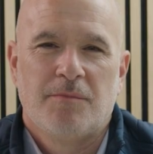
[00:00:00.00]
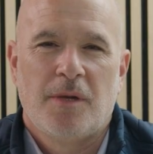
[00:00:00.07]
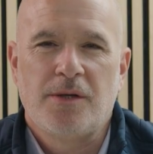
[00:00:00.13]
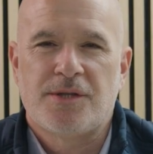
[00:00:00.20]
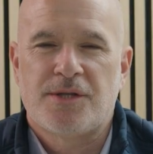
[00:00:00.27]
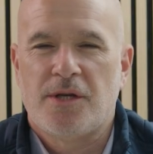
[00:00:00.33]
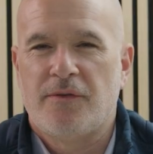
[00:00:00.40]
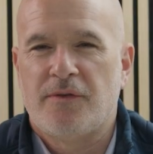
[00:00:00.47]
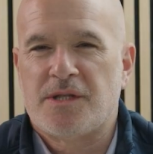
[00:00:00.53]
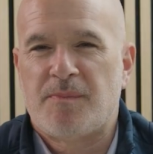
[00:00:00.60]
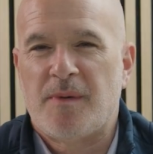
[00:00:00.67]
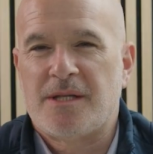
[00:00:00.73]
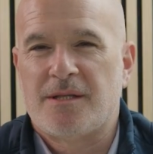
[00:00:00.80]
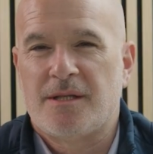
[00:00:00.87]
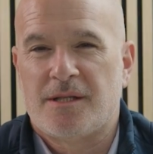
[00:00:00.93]
Most service
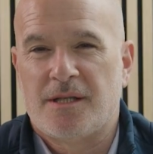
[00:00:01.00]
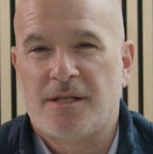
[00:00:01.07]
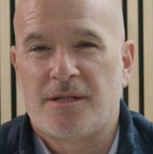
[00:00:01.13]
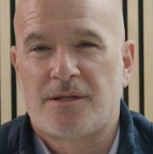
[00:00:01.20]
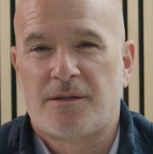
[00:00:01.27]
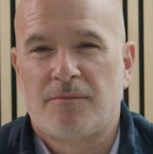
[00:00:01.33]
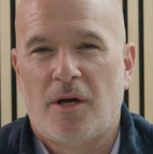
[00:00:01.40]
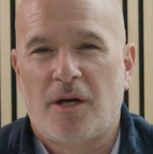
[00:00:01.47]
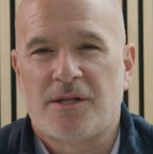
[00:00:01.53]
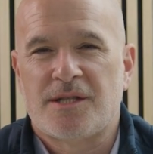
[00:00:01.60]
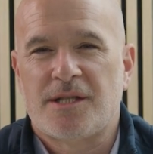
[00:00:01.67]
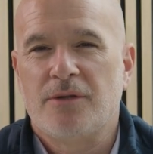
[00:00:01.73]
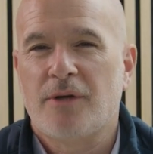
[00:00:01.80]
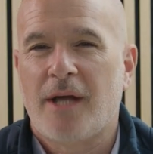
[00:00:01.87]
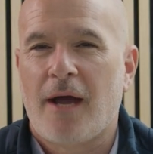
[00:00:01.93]
businesses are
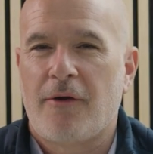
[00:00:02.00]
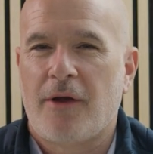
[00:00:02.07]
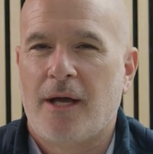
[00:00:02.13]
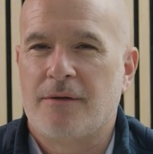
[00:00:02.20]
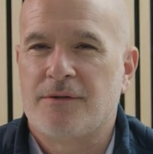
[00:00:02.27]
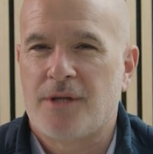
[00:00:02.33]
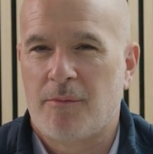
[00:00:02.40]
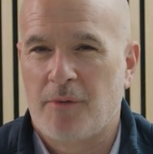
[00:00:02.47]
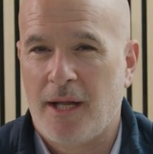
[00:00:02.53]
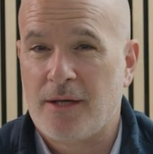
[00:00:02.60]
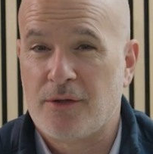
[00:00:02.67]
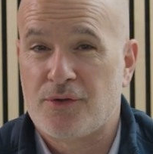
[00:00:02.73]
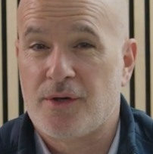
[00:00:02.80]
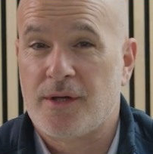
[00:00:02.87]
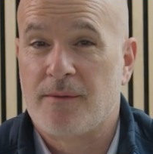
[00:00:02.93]
still carrying out double
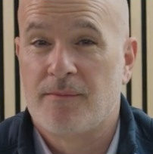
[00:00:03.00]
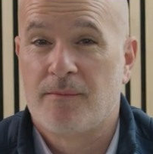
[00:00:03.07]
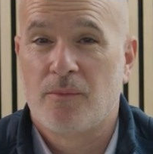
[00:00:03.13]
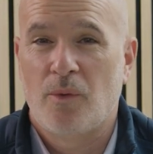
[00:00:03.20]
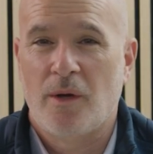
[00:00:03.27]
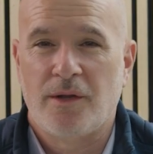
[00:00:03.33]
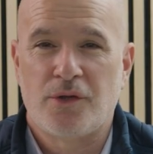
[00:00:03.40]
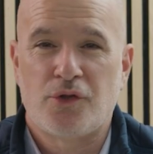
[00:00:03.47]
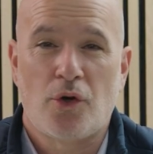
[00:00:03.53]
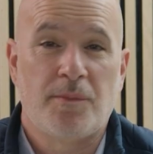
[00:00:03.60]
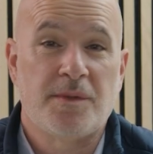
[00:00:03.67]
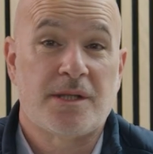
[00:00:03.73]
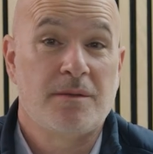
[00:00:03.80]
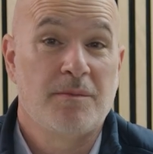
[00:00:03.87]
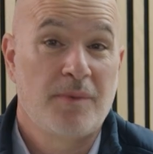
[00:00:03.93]
entry, where the job
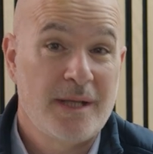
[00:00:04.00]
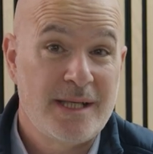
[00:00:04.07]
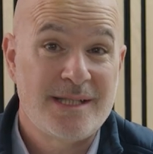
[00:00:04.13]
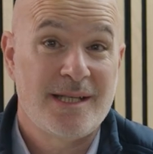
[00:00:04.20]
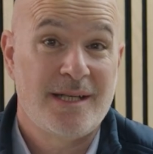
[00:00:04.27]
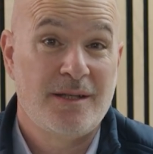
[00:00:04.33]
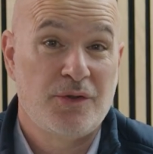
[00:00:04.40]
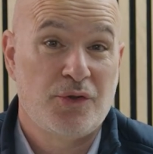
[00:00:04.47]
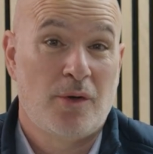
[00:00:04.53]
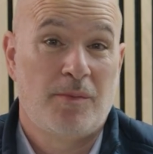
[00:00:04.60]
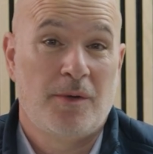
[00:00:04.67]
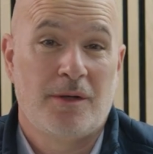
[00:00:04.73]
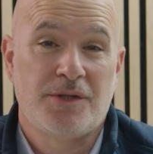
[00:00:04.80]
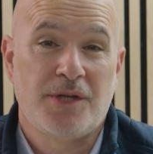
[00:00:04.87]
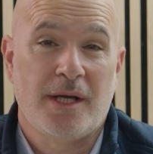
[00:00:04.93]
is completed in
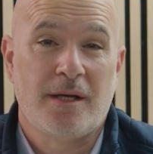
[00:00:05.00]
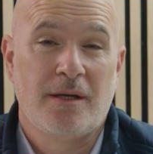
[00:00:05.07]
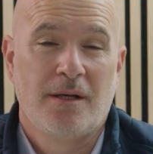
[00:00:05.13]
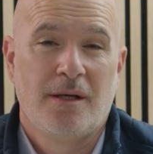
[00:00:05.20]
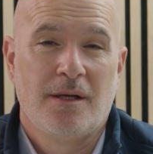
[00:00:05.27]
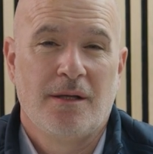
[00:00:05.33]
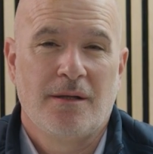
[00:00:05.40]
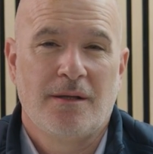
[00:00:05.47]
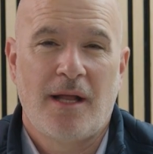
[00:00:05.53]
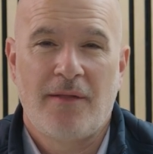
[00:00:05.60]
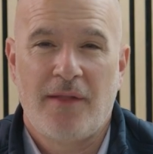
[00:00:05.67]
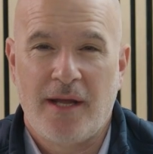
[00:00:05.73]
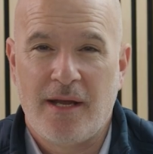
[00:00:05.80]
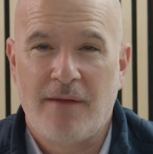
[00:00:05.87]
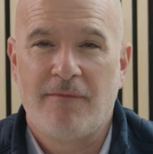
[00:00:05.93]
Joblogic, then
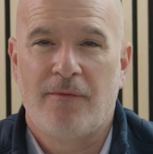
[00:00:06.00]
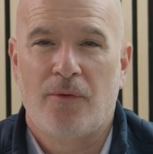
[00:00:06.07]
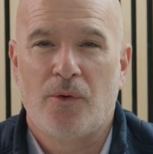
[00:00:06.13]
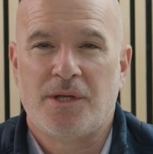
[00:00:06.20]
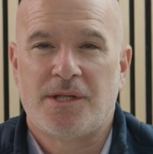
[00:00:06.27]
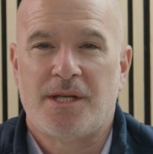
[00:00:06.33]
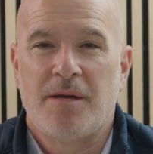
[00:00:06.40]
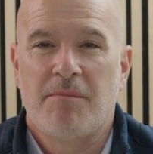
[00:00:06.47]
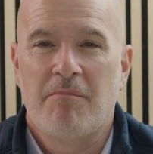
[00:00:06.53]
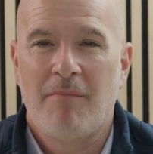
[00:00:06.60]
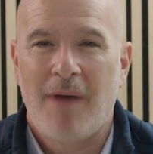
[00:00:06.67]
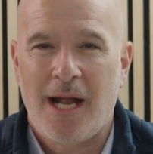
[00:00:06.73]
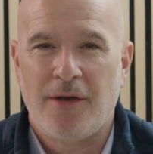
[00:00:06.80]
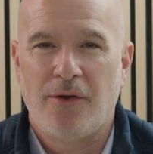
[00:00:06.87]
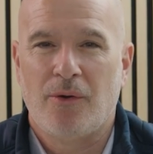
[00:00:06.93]
they invoice it
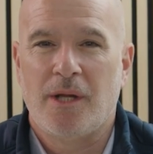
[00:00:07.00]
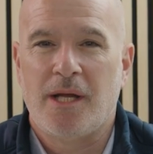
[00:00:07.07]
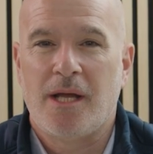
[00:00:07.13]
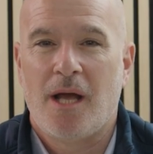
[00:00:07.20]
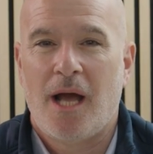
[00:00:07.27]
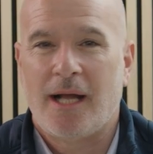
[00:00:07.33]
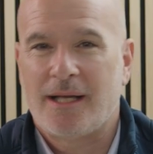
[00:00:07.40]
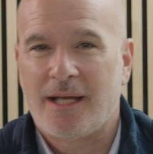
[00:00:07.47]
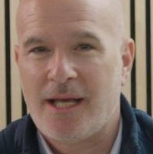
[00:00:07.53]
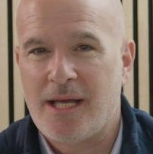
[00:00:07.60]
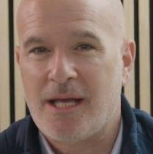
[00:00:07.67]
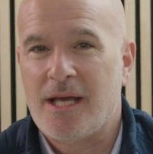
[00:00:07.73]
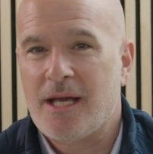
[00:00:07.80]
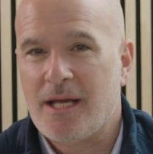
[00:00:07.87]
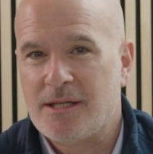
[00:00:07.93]
manually and
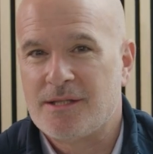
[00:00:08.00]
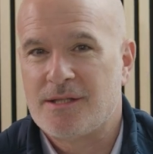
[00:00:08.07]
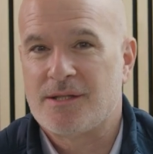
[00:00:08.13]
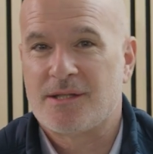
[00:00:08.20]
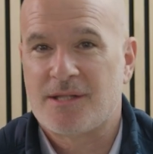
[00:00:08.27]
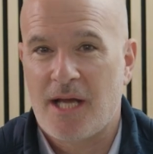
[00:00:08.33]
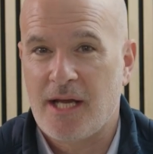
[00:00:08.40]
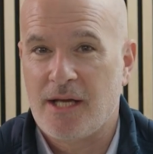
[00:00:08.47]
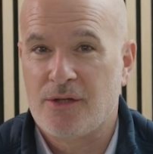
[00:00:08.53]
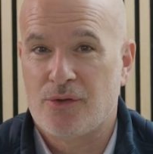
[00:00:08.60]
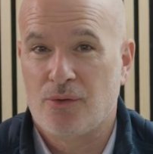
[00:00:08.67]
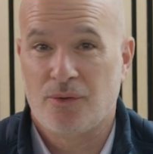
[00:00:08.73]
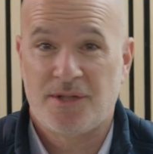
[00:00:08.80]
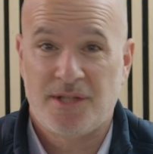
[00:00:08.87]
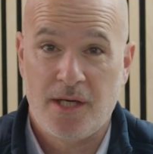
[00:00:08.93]
key it into Sage
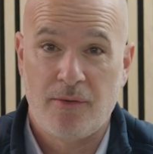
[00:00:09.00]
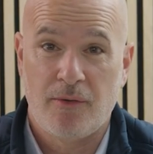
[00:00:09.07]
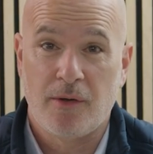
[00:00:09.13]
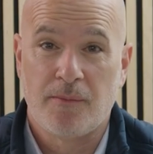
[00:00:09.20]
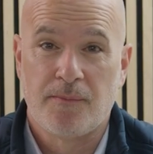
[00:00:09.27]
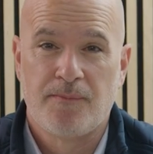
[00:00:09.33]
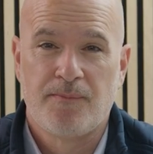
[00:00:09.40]
or Xero.